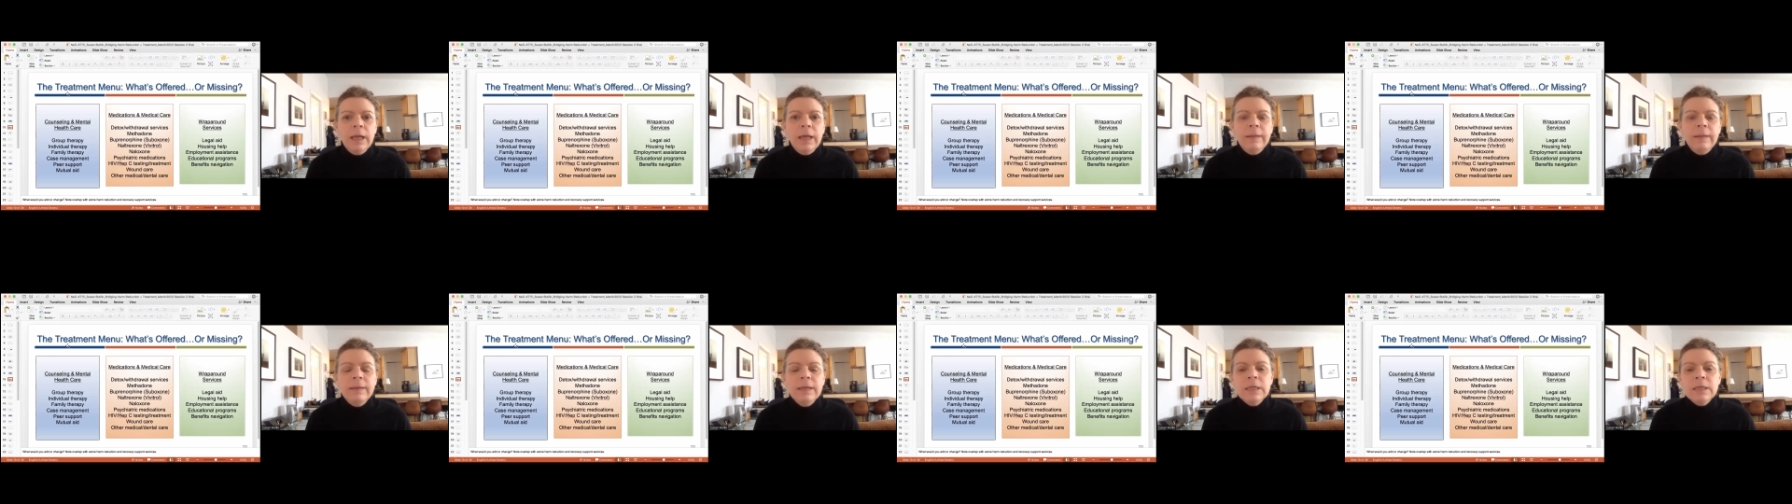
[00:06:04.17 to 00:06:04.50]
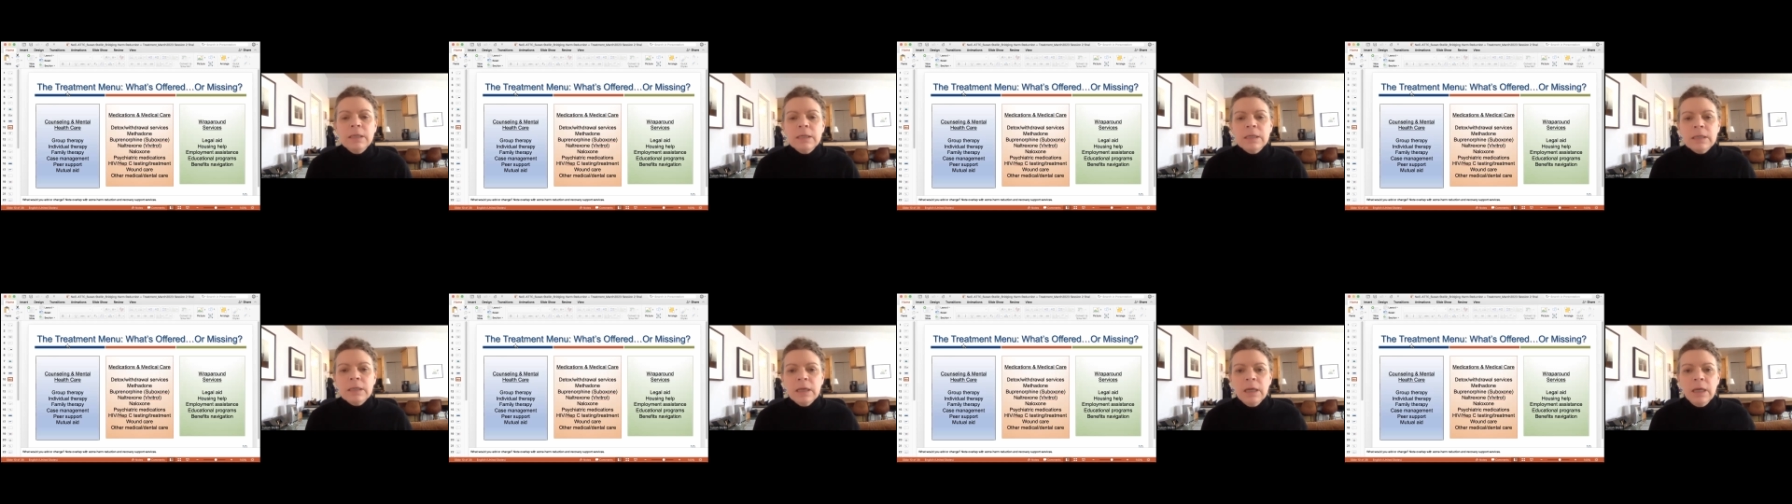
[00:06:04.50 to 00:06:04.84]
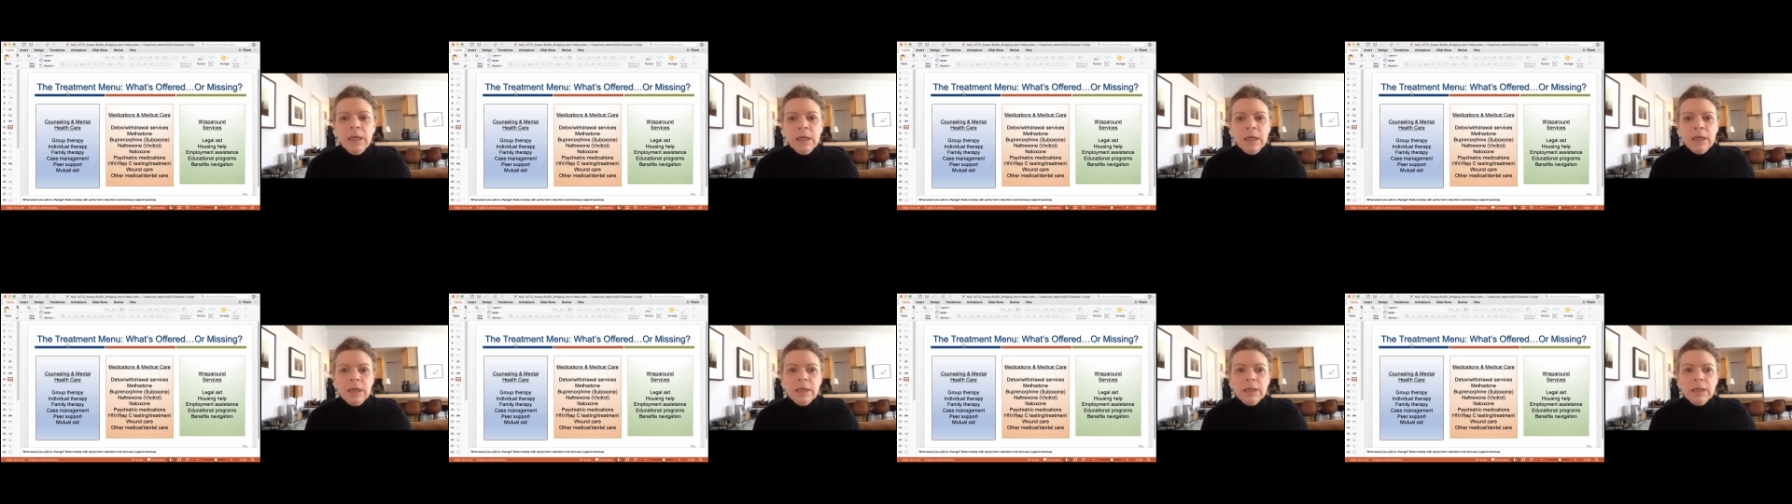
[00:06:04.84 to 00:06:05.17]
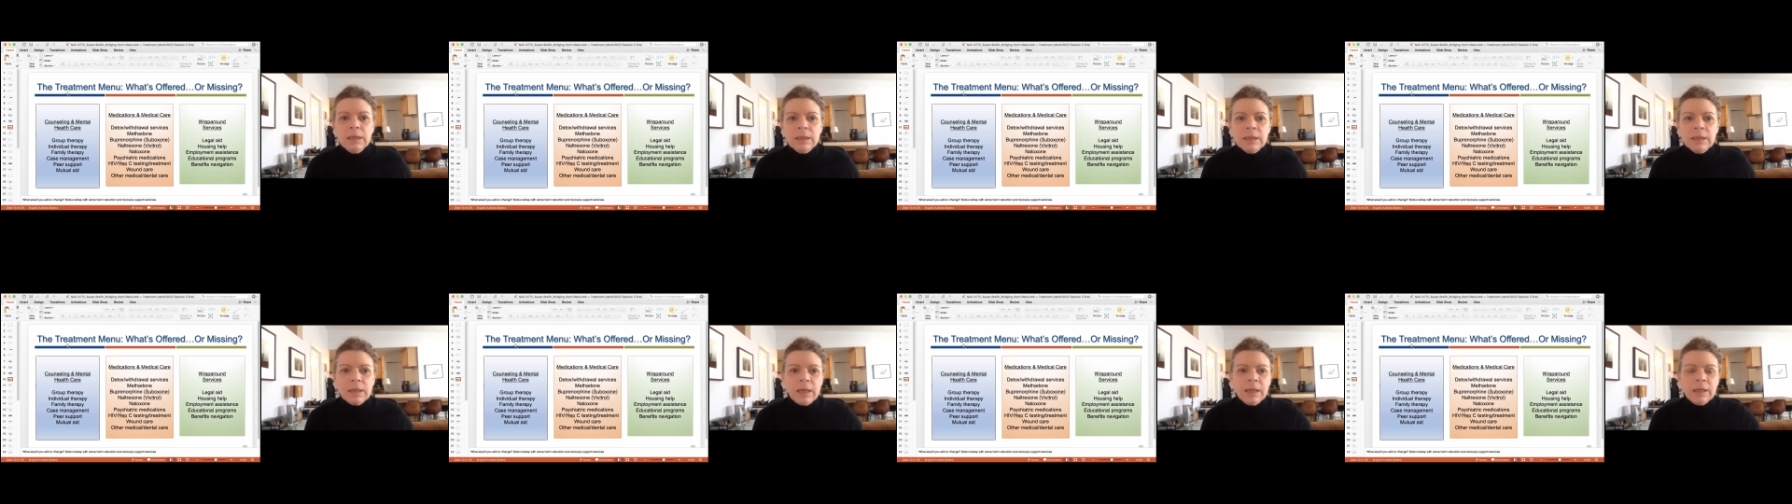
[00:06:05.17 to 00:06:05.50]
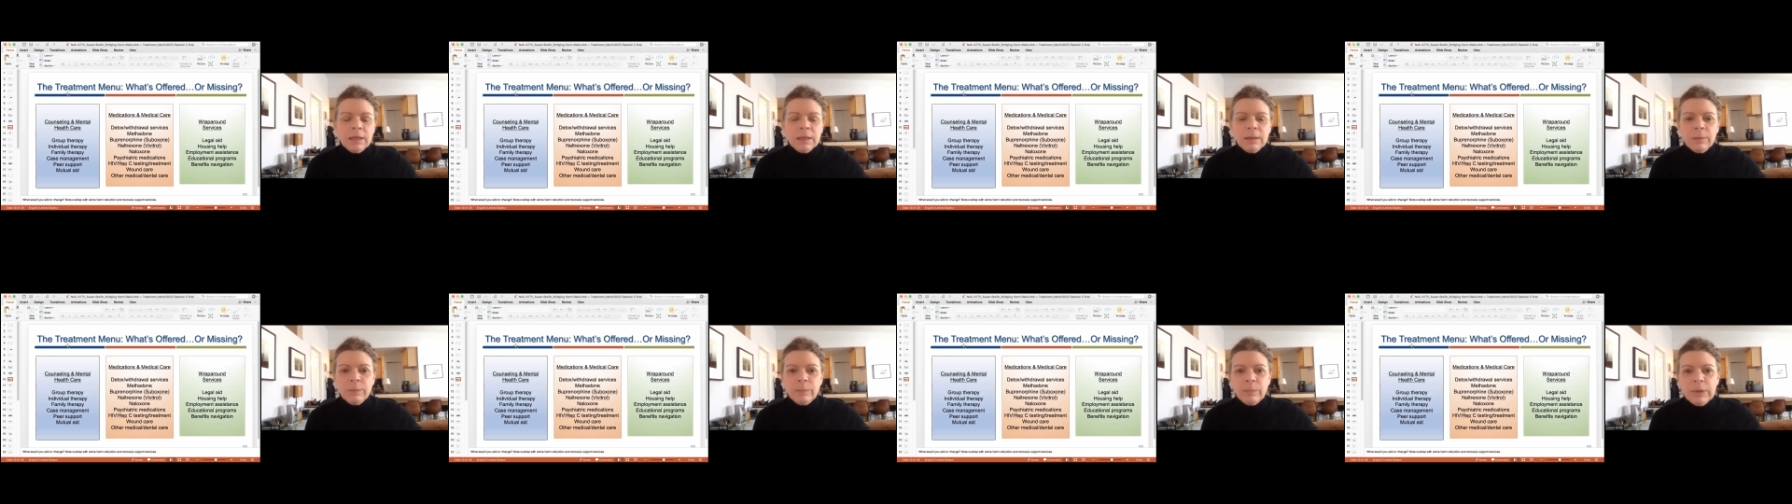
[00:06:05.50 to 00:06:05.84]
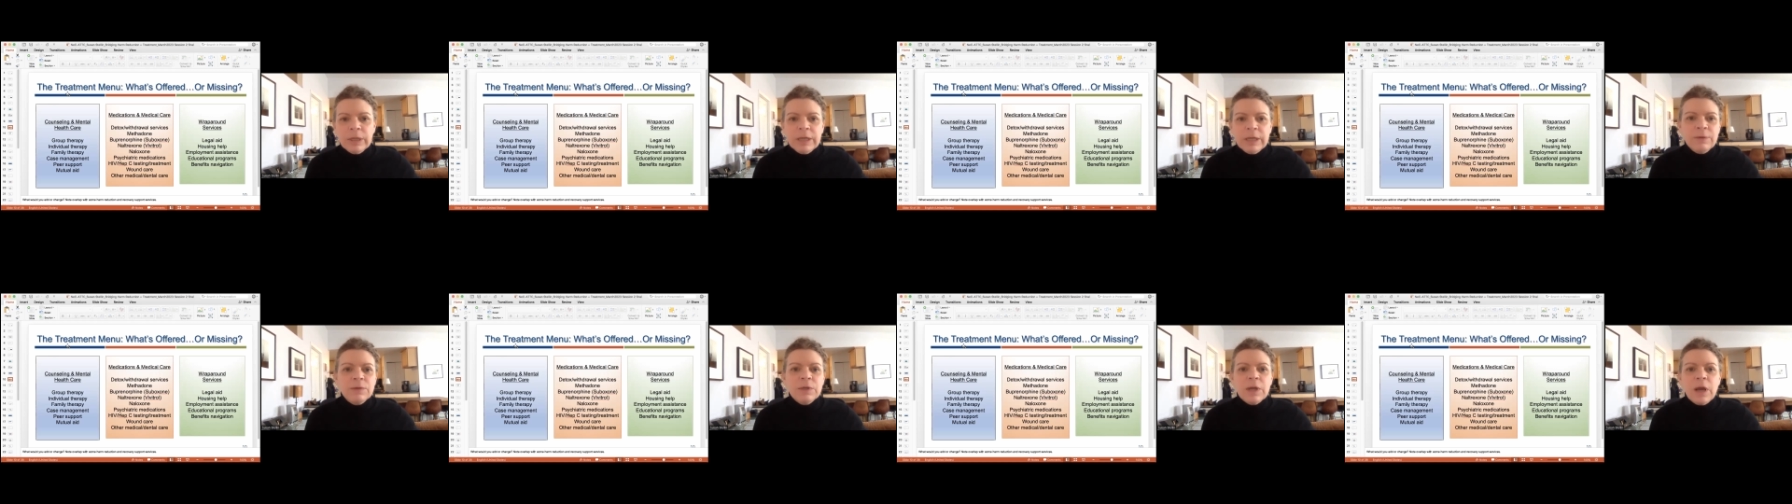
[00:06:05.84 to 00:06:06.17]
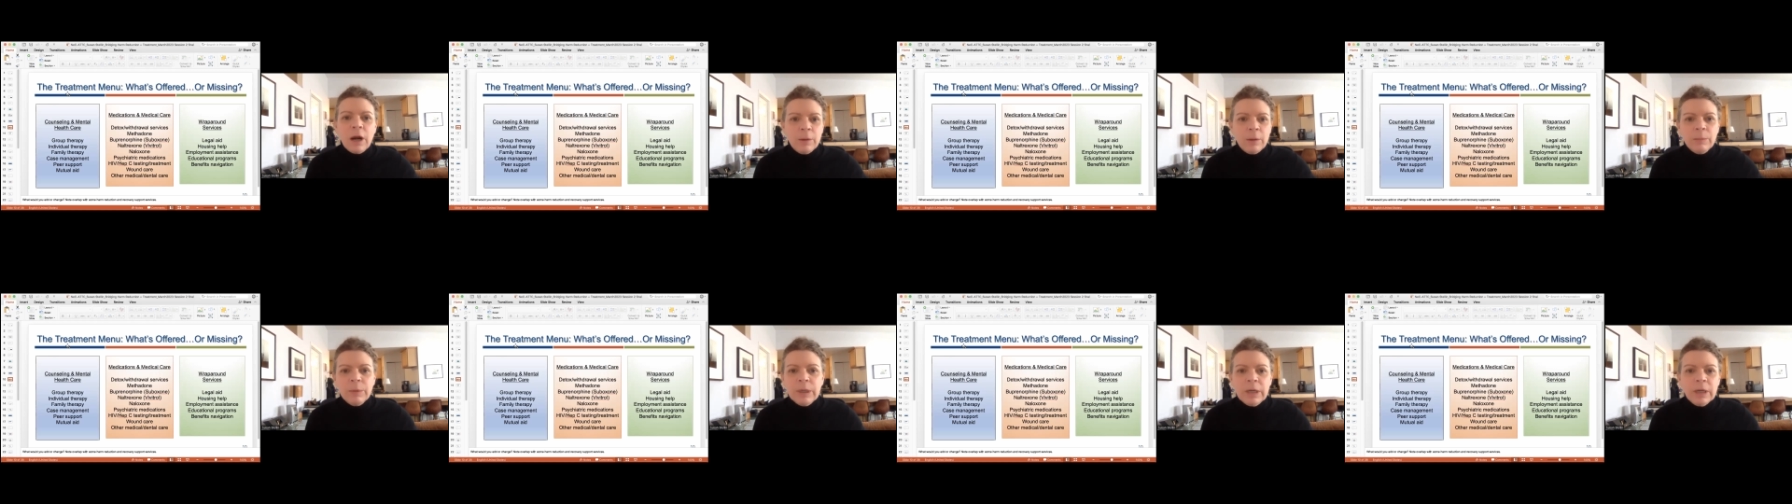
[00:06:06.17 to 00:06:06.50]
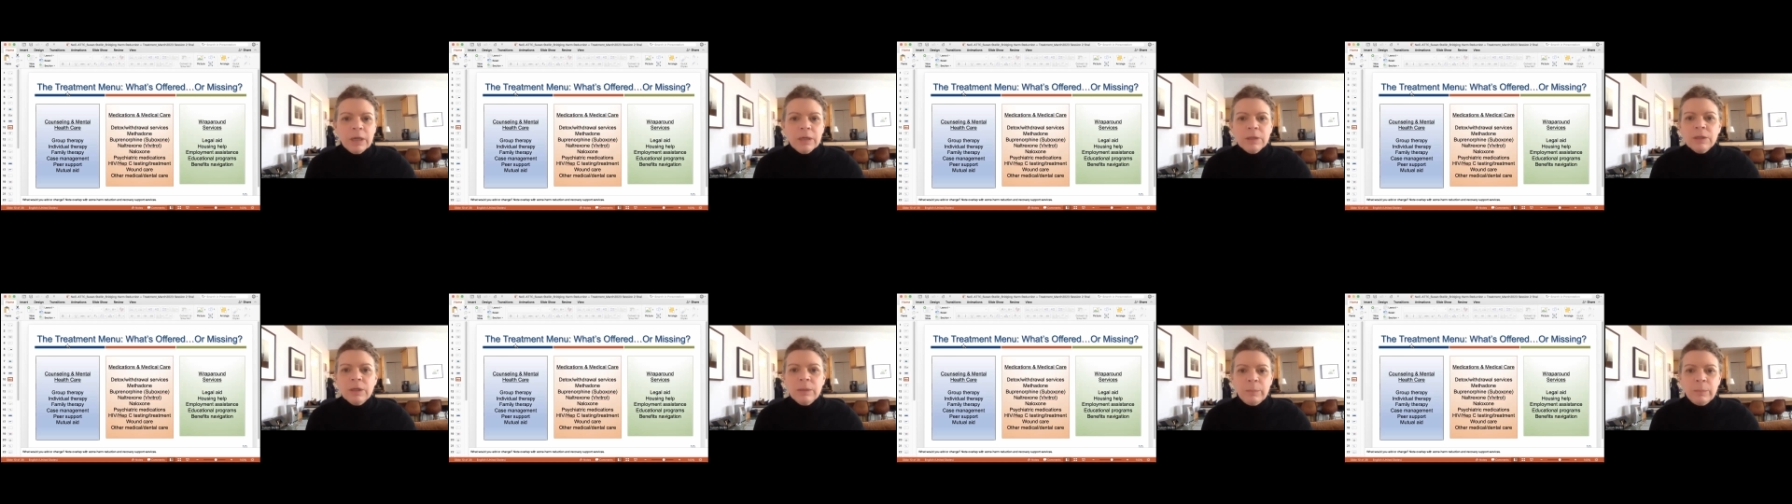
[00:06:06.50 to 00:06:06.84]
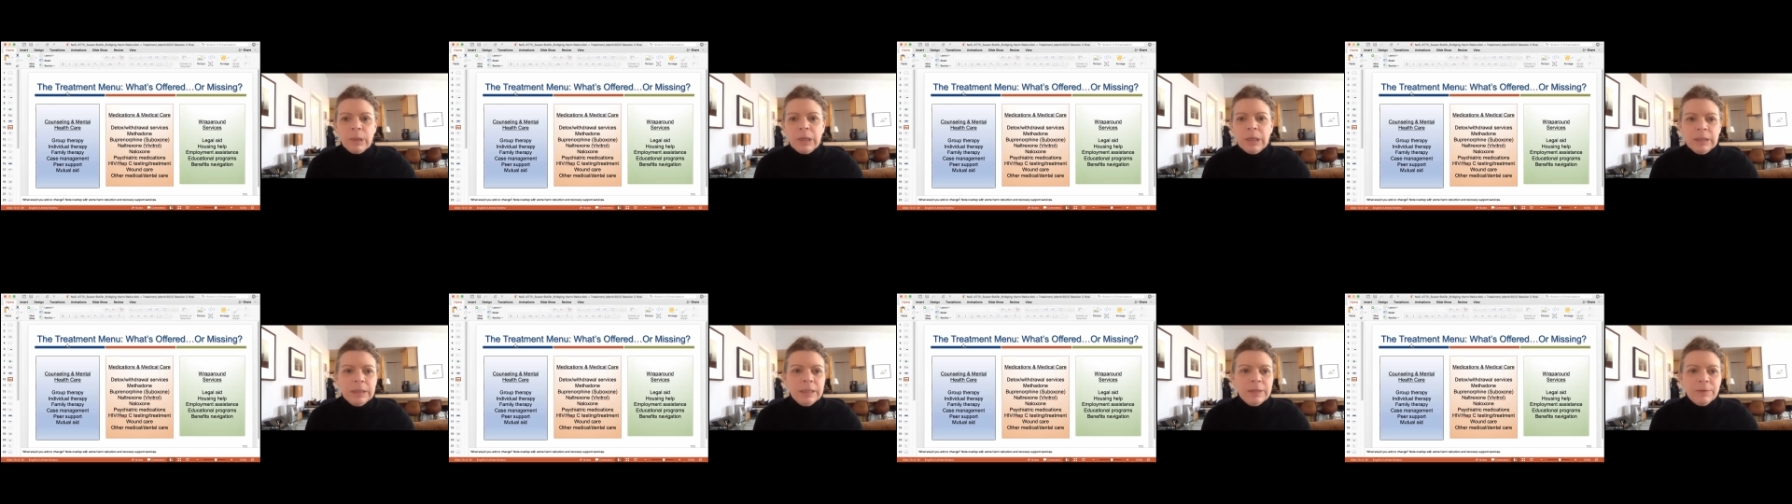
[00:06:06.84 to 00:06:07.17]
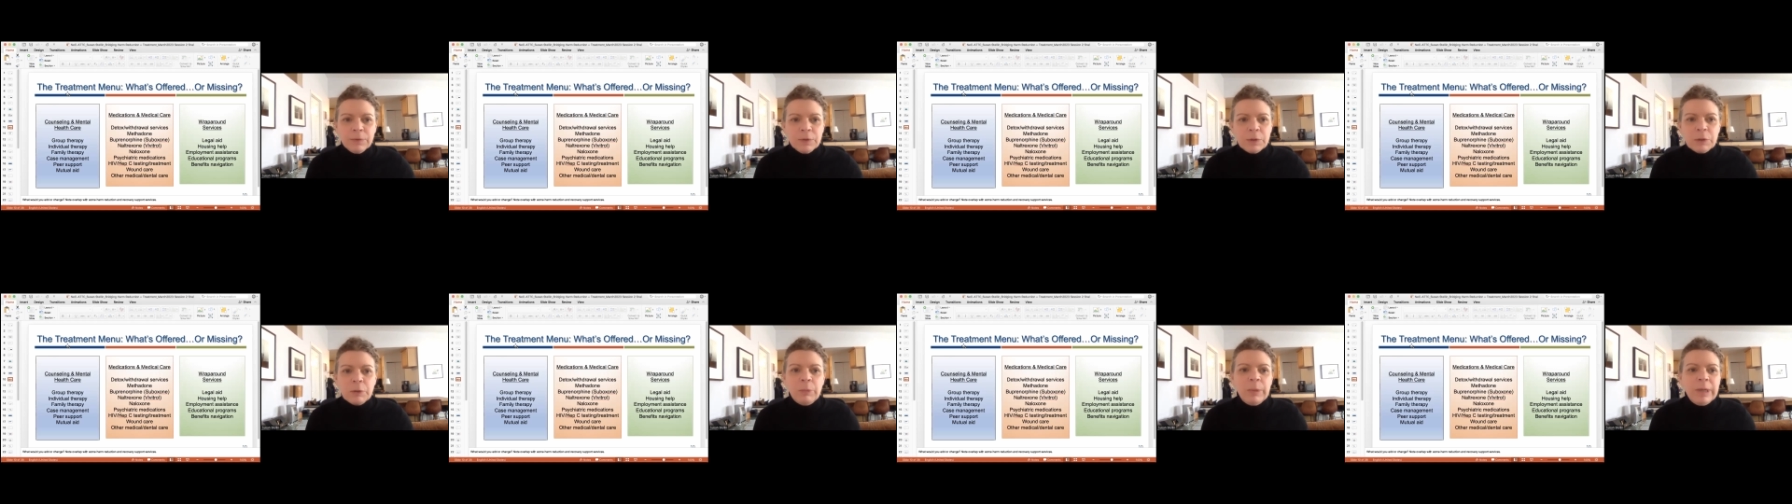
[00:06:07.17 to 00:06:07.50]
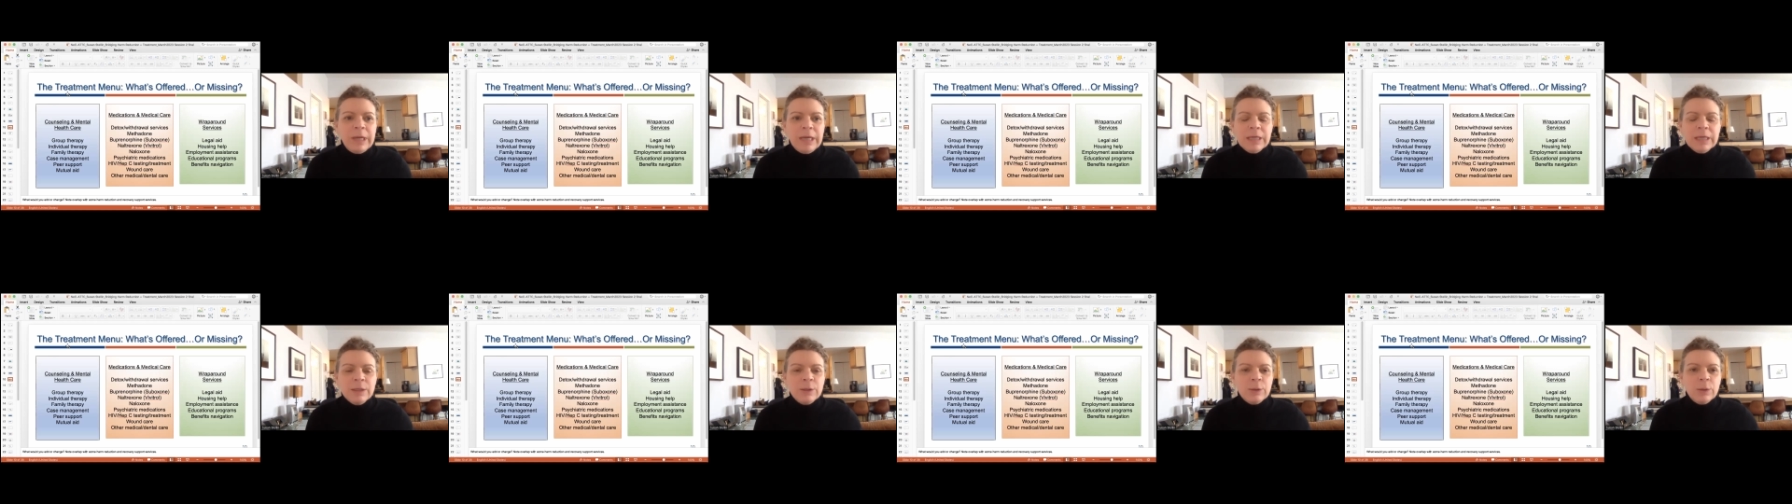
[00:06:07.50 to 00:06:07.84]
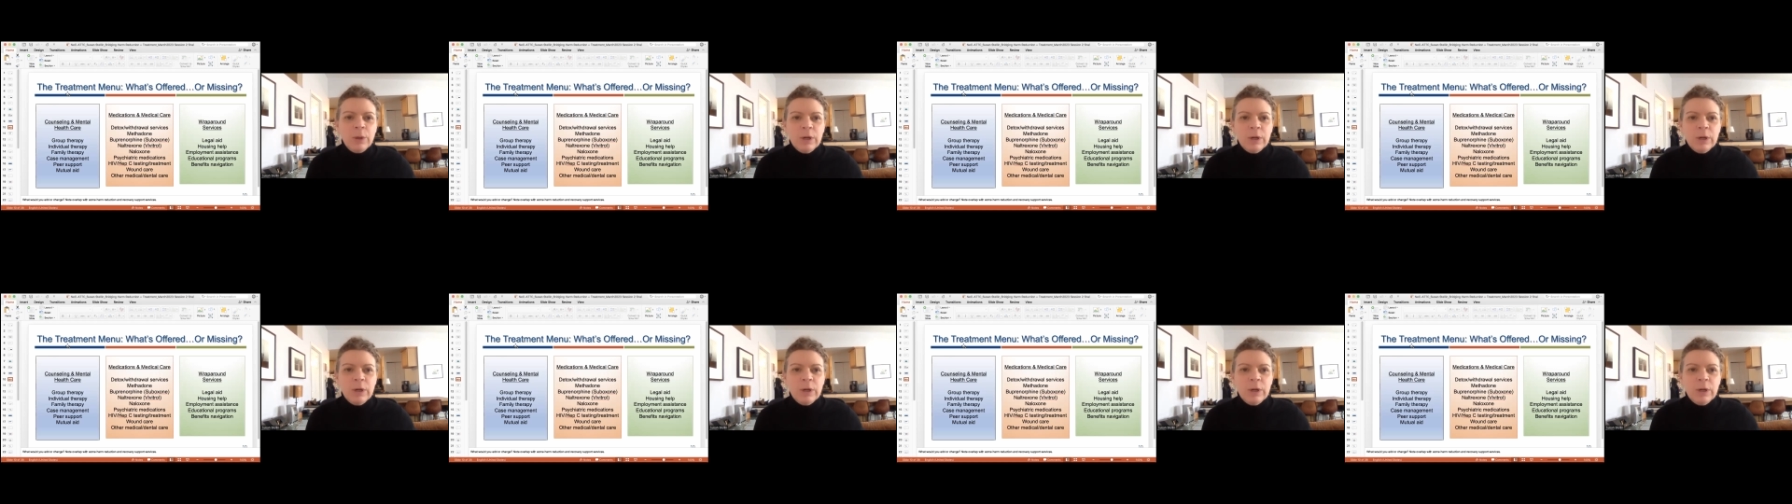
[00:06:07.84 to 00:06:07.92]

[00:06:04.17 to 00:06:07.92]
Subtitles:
And this leaves harm reduction partly for space,